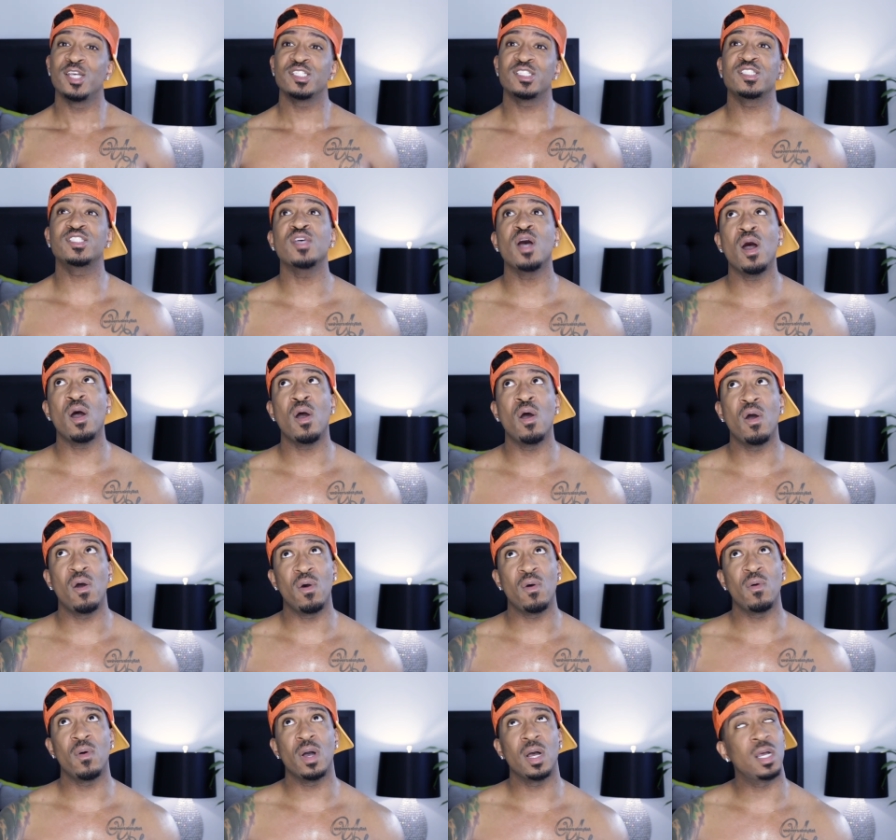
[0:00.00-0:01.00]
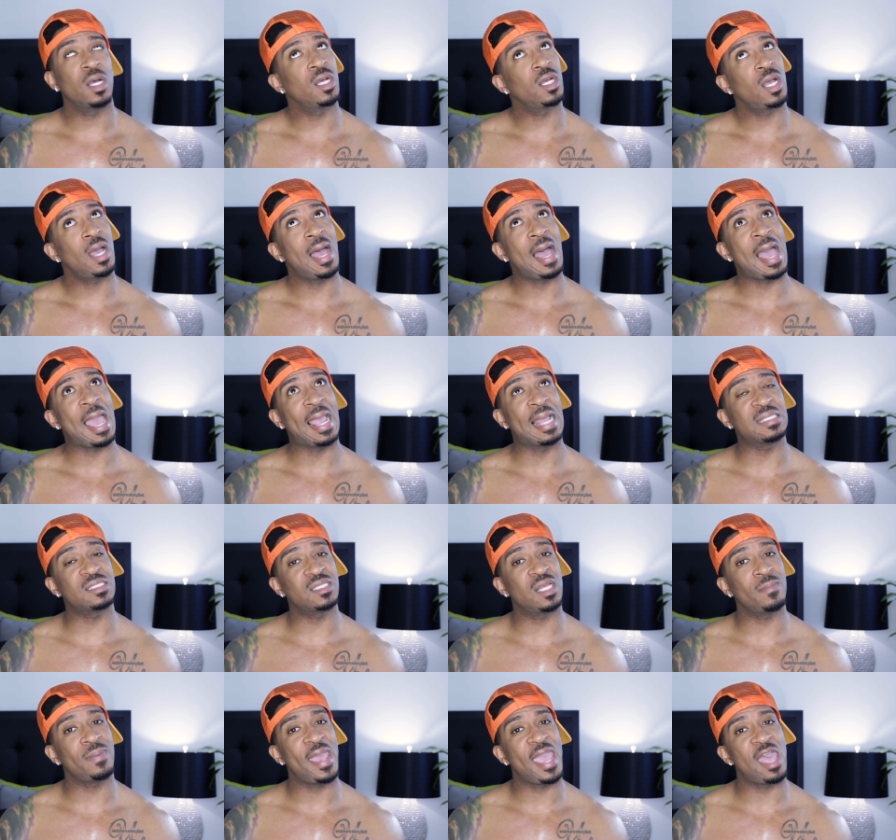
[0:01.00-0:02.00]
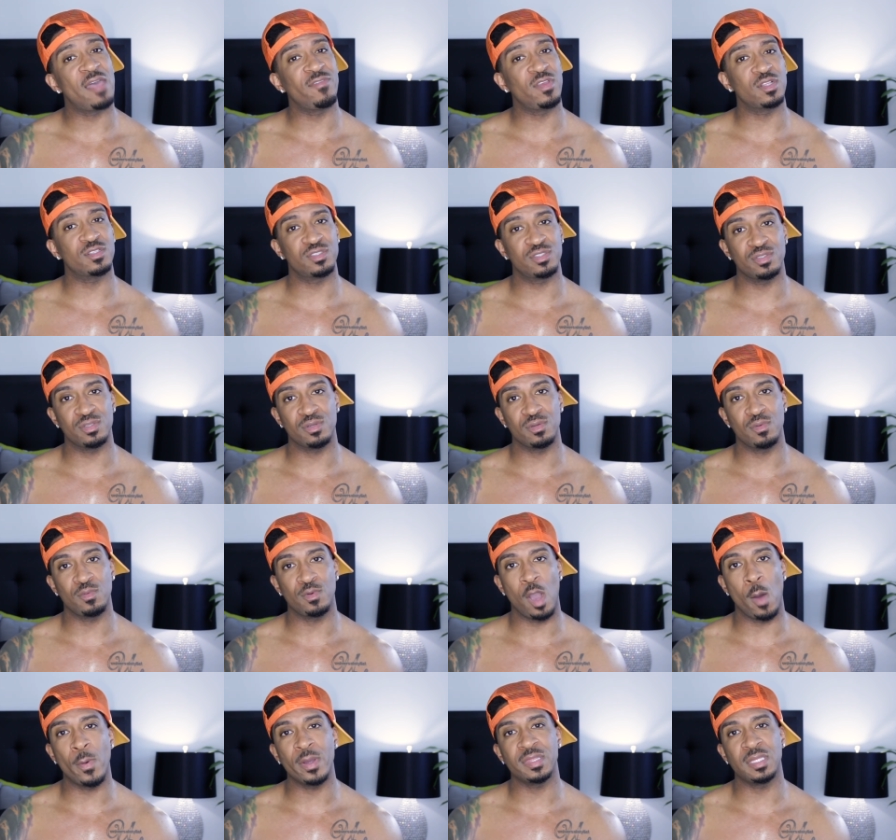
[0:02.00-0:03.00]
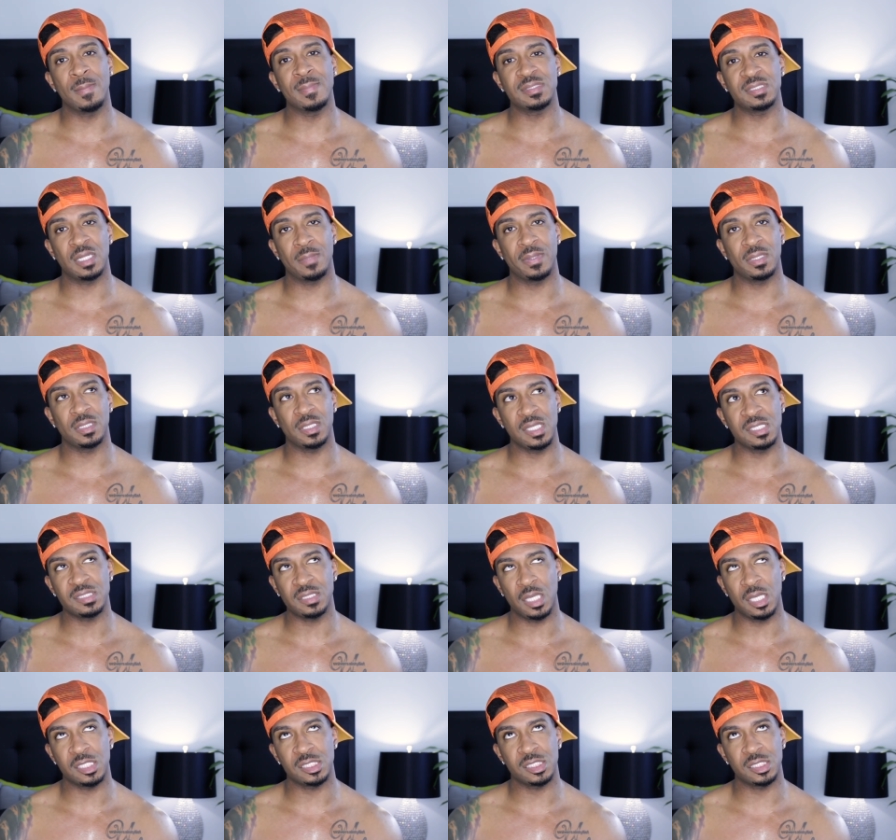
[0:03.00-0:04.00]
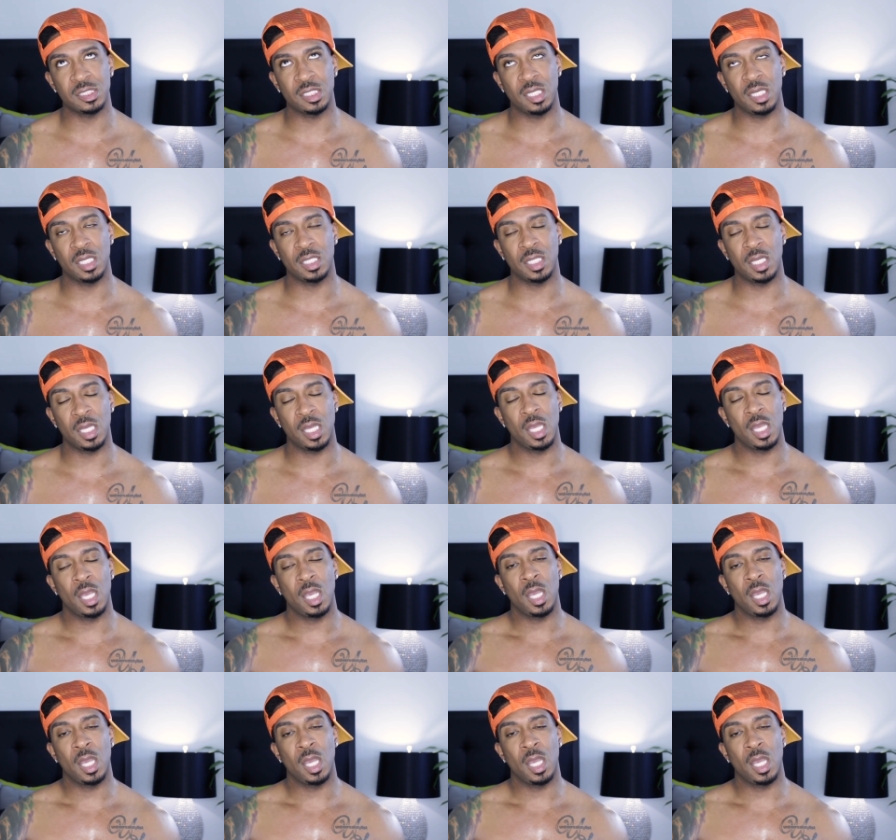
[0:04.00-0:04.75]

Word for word: So I ended up having to go with them to the police station,